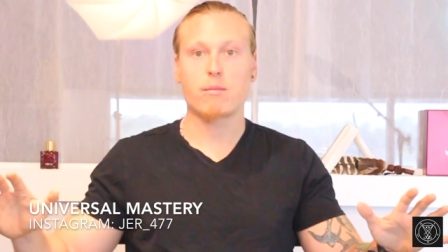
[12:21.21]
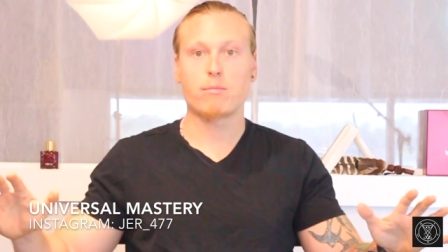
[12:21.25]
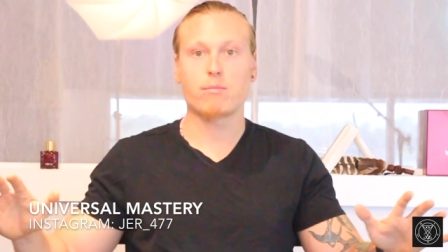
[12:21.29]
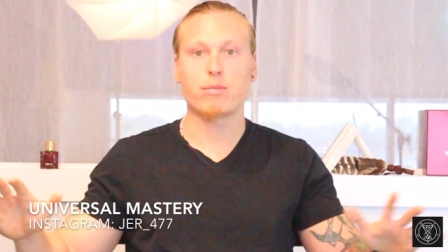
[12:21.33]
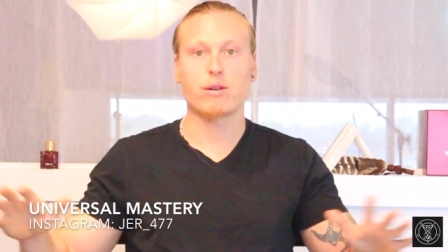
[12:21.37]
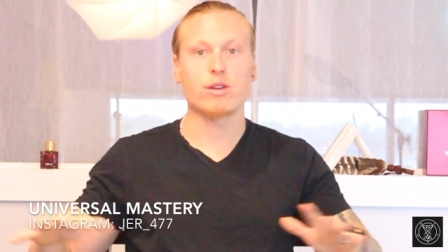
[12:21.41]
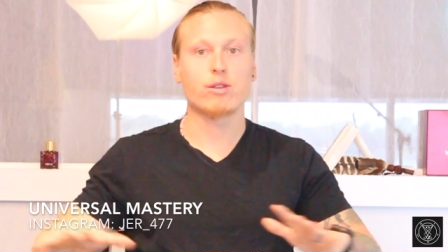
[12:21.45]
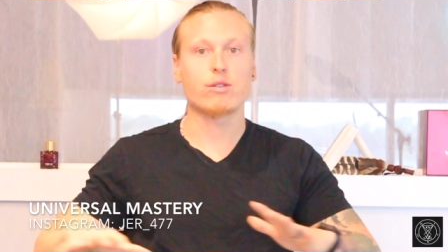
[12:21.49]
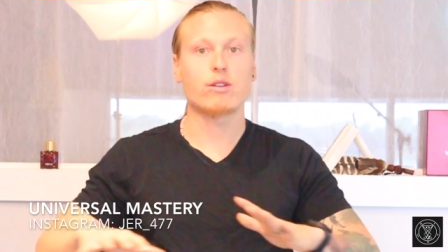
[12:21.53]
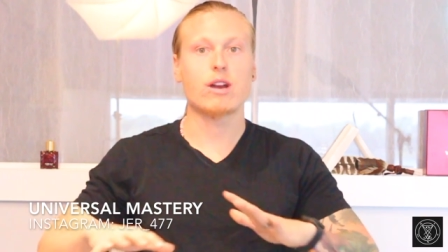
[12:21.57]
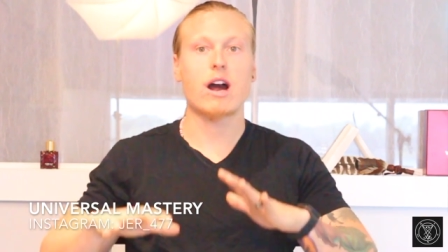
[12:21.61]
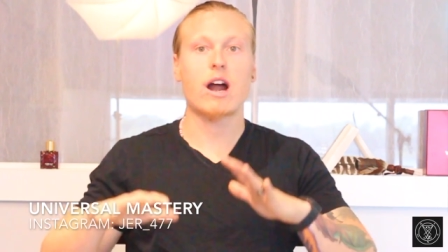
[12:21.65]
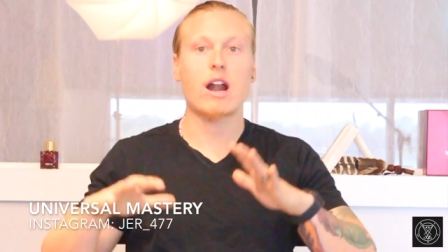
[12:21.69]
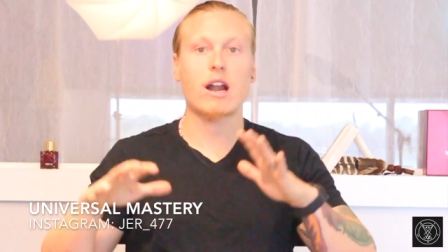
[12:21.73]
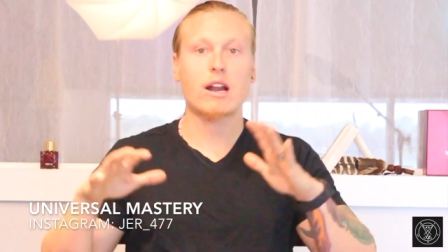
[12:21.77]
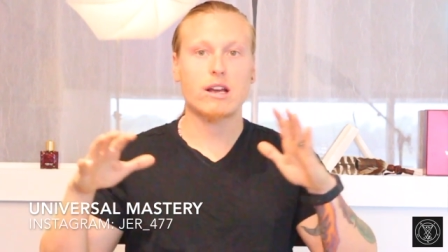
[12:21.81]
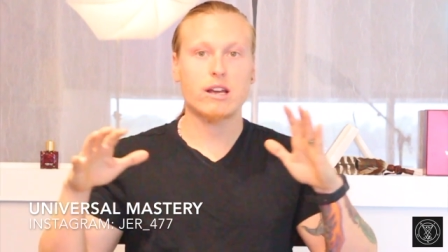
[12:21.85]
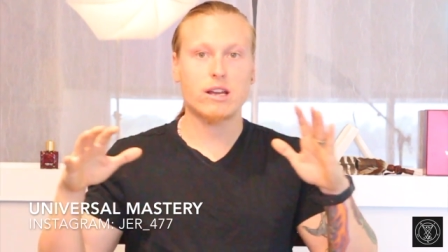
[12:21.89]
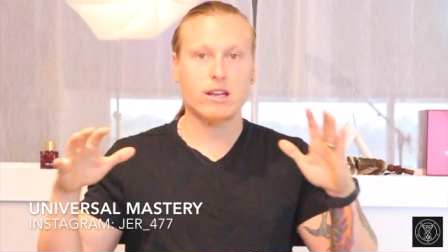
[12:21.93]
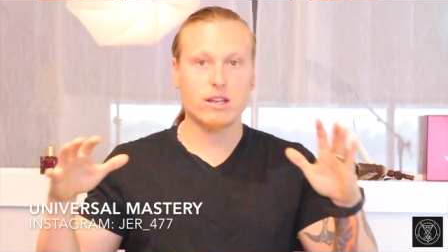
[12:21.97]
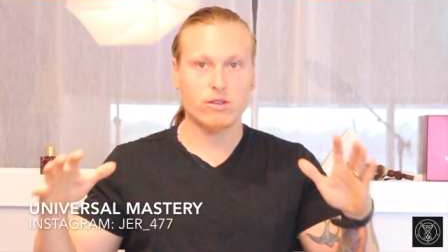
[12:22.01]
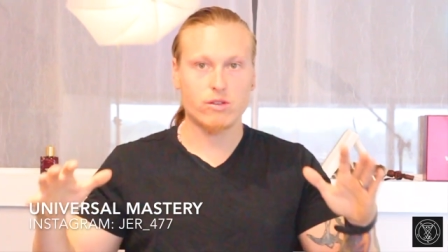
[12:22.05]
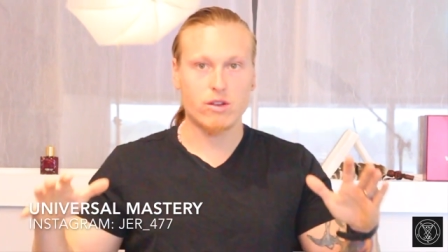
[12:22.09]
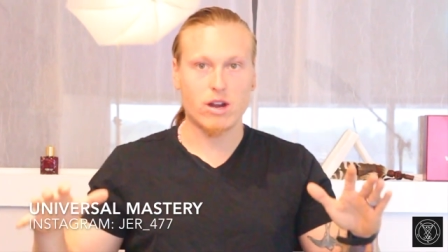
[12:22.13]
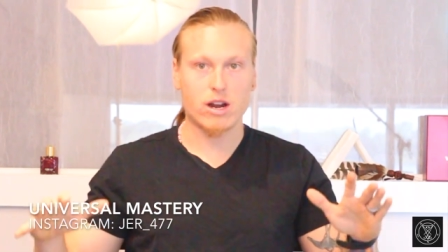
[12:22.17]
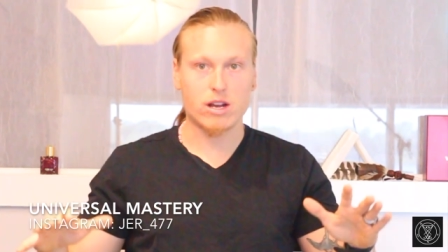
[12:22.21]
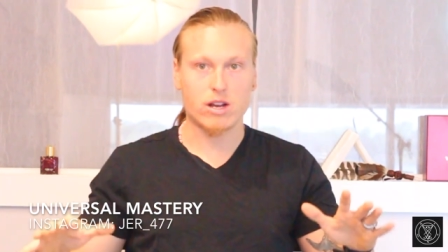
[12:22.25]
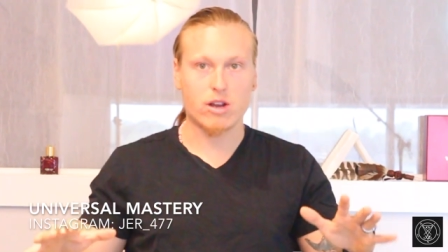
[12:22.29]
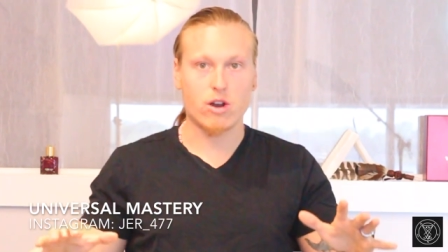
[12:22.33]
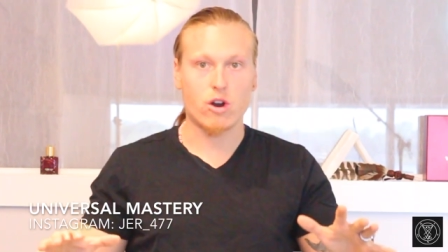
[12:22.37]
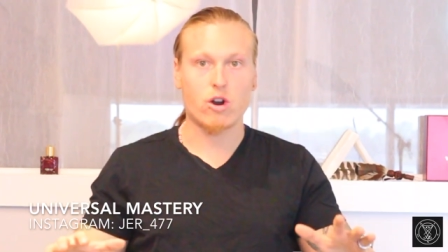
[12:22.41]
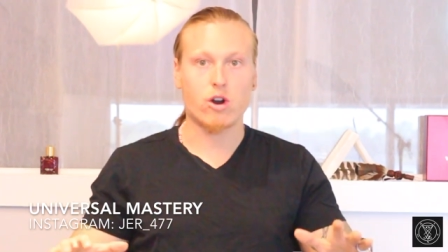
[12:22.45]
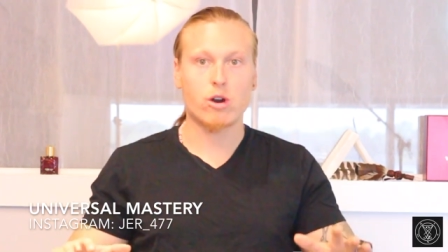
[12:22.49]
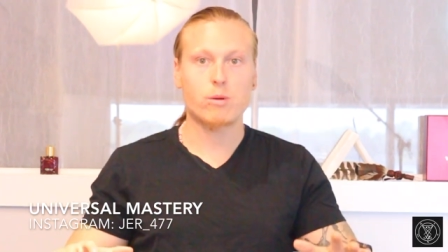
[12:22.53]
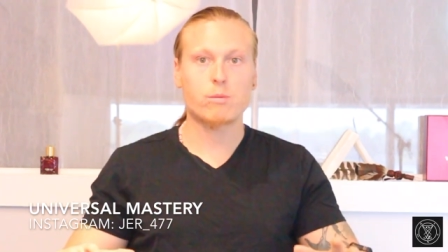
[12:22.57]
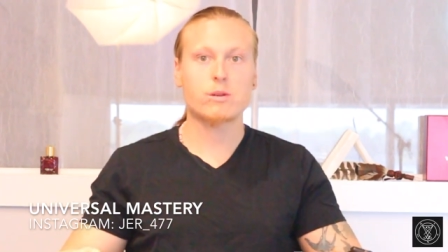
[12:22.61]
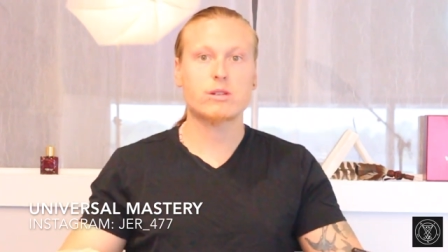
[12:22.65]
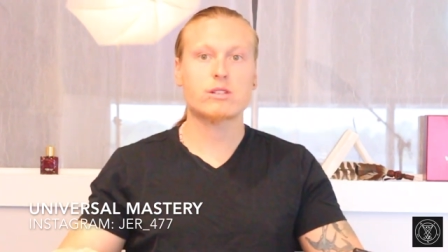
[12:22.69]
But you gotta you gotta
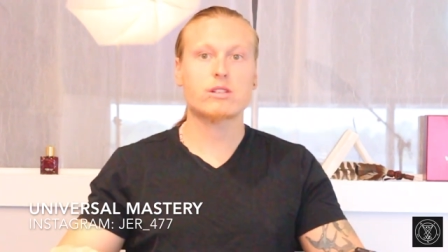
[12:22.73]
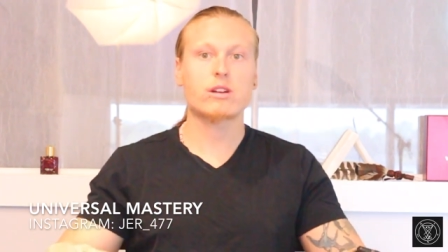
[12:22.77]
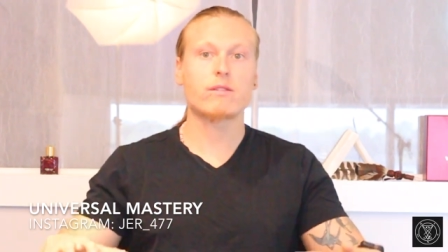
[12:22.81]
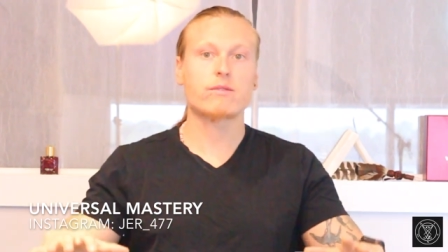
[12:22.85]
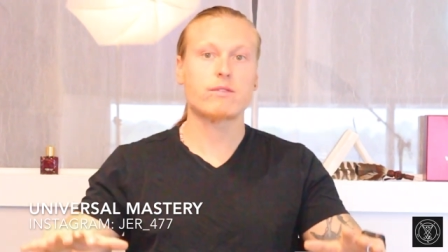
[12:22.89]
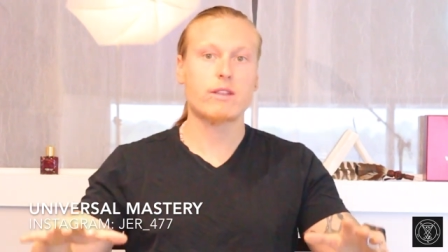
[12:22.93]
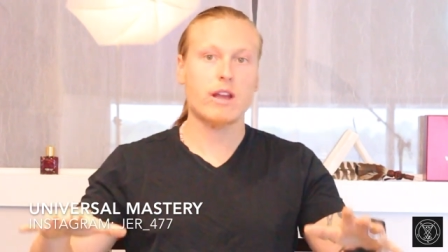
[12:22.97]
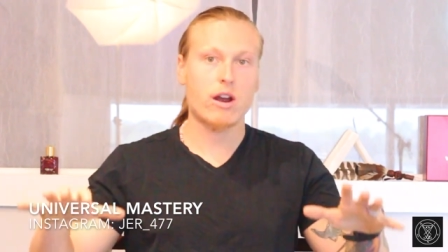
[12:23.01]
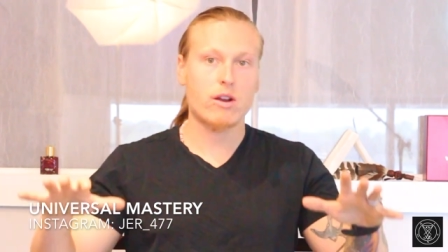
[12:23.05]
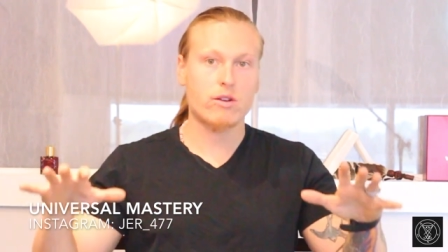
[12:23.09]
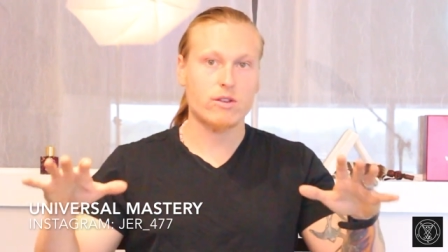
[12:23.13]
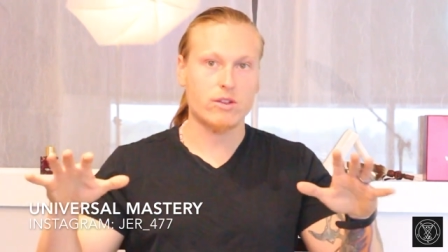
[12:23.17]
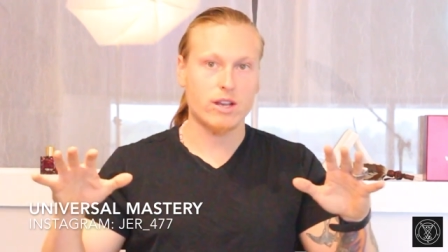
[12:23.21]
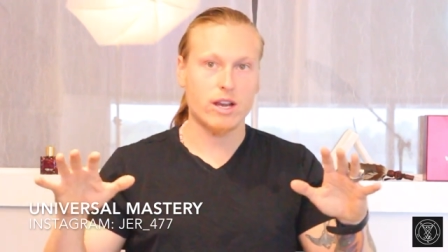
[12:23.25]
calm yourself down.